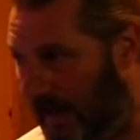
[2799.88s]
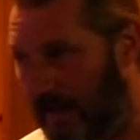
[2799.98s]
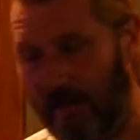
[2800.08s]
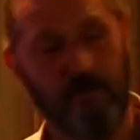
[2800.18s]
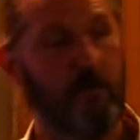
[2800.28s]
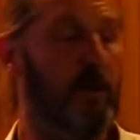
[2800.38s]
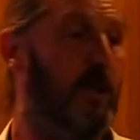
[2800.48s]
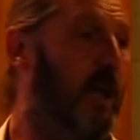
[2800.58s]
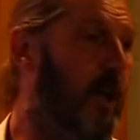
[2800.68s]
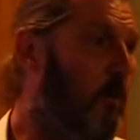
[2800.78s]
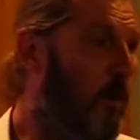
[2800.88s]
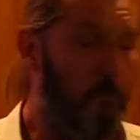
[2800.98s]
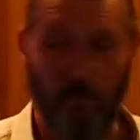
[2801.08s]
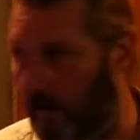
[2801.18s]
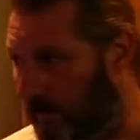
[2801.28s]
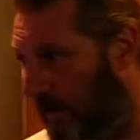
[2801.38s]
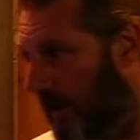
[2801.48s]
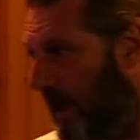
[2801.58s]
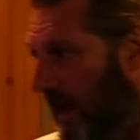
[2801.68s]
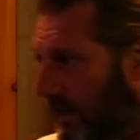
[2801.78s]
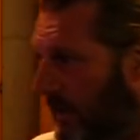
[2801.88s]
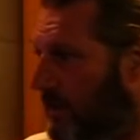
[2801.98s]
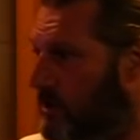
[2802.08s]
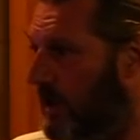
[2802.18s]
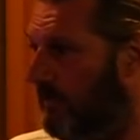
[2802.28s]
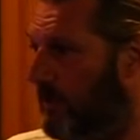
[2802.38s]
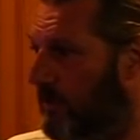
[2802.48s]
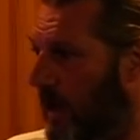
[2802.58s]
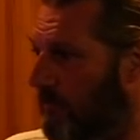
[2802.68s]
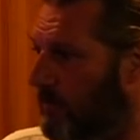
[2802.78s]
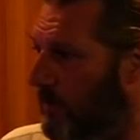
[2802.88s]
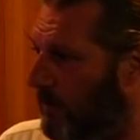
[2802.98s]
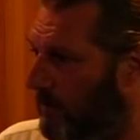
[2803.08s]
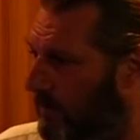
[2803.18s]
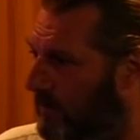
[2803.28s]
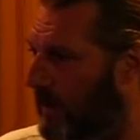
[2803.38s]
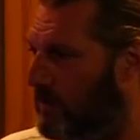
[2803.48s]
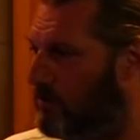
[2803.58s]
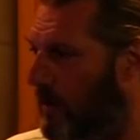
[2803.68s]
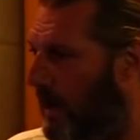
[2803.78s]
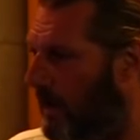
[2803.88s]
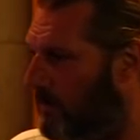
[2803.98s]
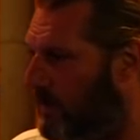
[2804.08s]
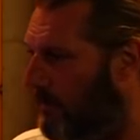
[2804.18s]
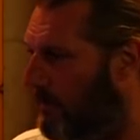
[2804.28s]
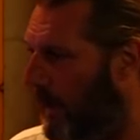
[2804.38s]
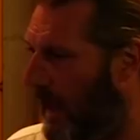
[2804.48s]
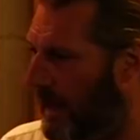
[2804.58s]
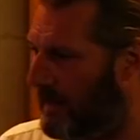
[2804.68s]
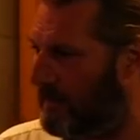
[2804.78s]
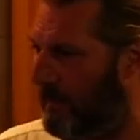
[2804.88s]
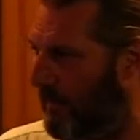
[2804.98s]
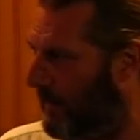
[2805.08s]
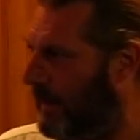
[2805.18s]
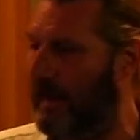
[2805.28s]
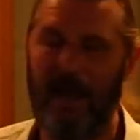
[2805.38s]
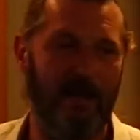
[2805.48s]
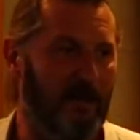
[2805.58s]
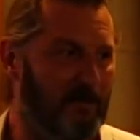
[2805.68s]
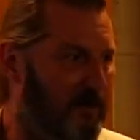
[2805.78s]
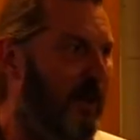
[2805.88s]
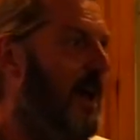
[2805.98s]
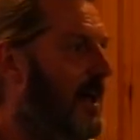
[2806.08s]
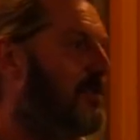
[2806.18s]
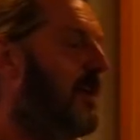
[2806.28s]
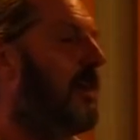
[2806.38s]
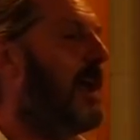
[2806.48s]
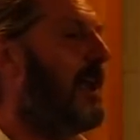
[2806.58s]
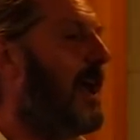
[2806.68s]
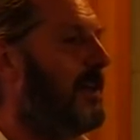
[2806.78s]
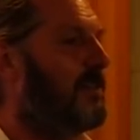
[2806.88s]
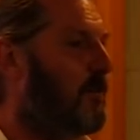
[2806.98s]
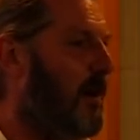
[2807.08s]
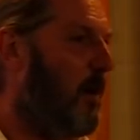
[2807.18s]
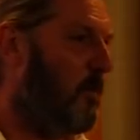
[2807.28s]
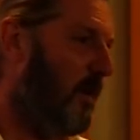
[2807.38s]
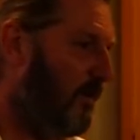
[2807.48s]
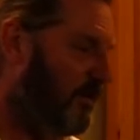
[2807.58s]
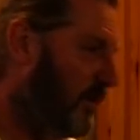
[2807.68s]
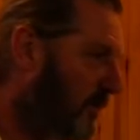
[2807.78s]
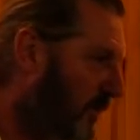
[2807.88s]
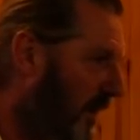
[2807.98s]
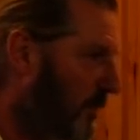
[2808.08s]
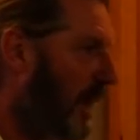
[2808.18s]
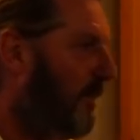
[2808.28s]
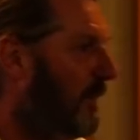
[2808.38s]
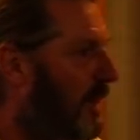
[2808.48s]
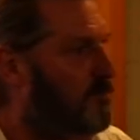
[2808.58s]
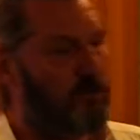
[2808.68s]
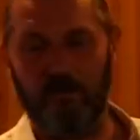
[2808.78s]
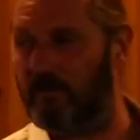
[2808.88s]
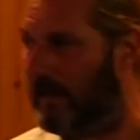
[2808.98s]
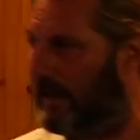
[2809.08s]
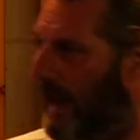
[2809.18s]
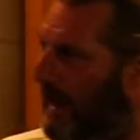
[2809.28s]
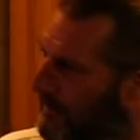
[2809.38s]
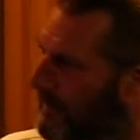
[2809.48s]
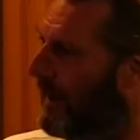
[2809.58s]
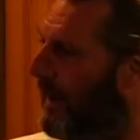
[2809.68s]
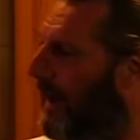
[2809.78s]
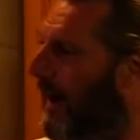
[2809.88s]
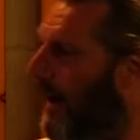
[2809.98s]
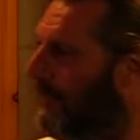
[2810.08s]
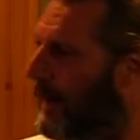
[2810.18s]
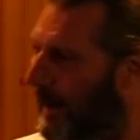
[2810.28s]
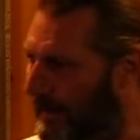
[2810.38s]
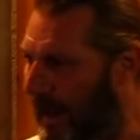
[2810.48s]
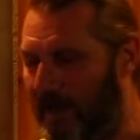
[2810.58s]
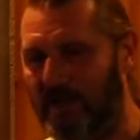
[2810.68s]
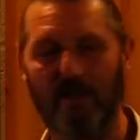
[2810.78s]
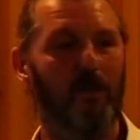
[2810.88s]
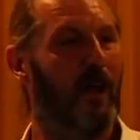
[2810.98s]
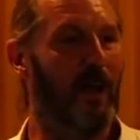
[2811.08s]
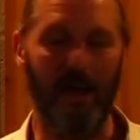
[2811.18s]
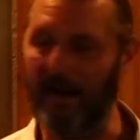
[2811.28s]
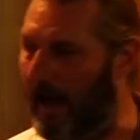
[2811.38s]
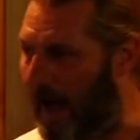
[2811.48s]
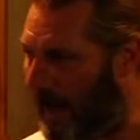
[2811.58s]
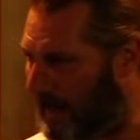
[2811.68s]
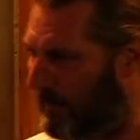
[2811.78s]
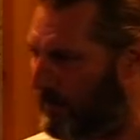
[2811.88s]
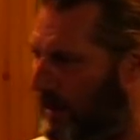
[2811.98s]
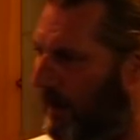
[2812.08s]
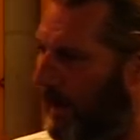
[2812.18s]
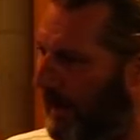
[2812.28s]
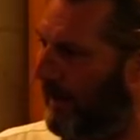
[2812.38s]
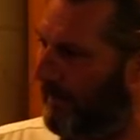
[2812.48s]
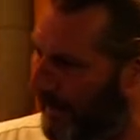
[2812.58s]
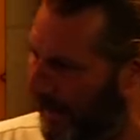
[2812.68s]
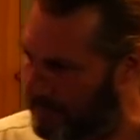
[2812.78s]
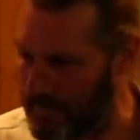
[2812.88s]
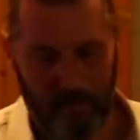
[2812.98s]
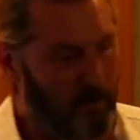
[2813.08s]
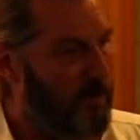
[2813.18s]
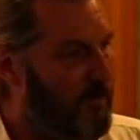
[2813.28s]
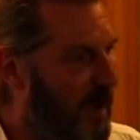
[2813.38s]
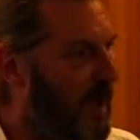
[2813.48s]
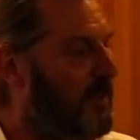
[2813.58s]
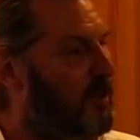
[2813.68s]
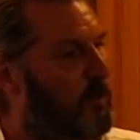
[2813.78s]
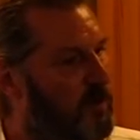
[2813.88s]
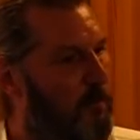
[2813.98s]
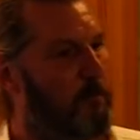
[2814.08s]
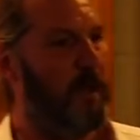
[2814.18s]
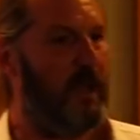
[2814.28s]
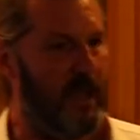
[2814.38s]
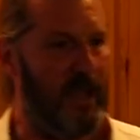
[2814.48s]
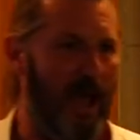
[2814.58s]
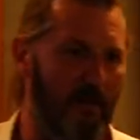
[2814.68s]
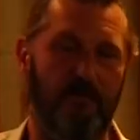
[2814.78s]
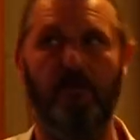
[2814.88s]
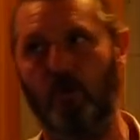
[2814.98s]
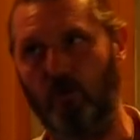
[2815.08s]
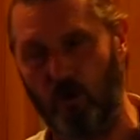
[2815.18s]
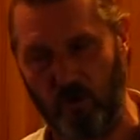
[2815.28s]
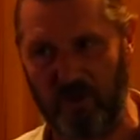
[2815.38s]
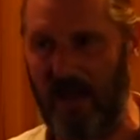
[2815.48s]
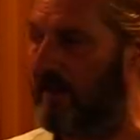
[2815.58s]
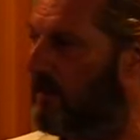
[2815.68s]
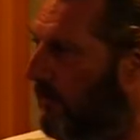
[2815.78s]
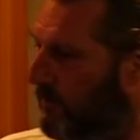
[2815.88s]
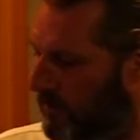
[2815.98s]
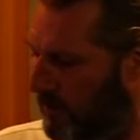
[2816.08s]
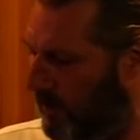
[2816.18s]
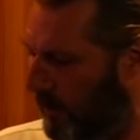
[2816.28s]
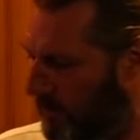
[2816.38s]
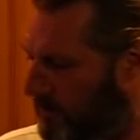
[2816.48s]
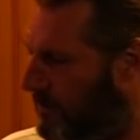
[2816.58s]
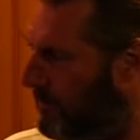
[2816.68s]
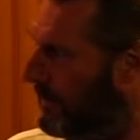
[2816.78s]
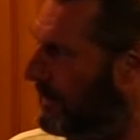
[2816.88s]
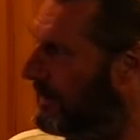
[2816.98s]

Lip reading: They very nearly at one point achieved the same results. The Australians complained about the Canadians and said they laid the groundwork for, so there we have an interesting case of national arguments going on there, when in fact this was a BEF success of sorts.